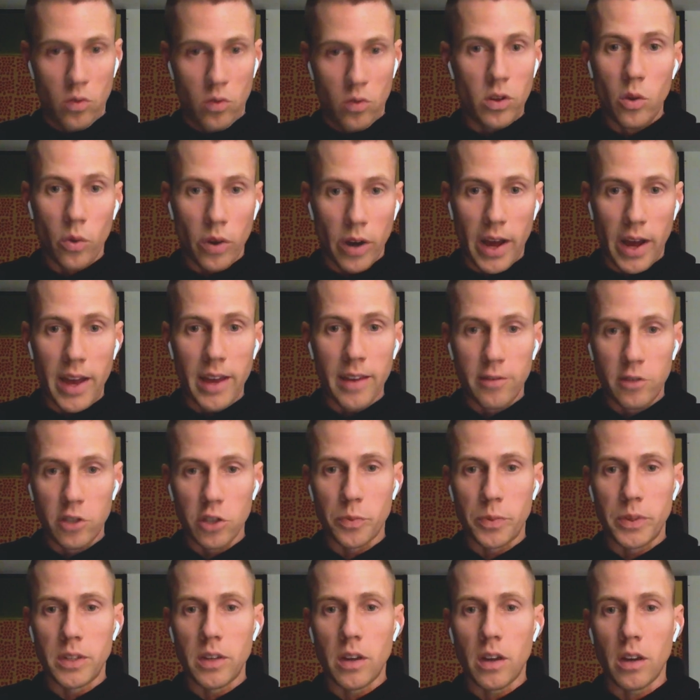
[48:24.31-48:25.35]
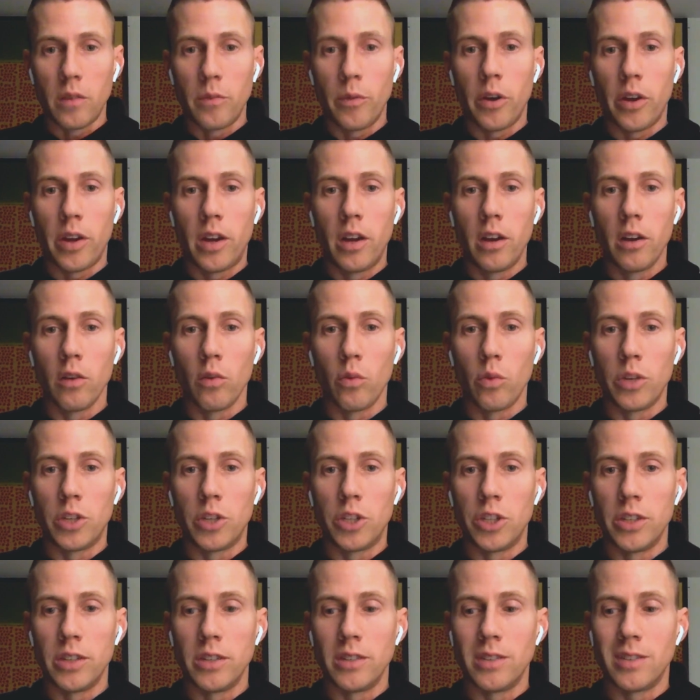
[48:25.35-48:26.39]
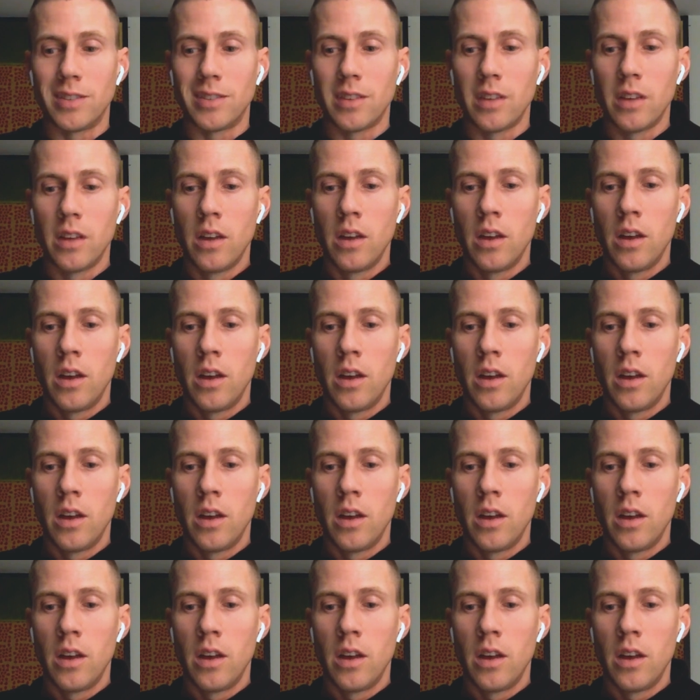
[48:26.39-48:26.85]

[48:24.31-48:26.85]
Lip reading: you and I have just been talking about here, which is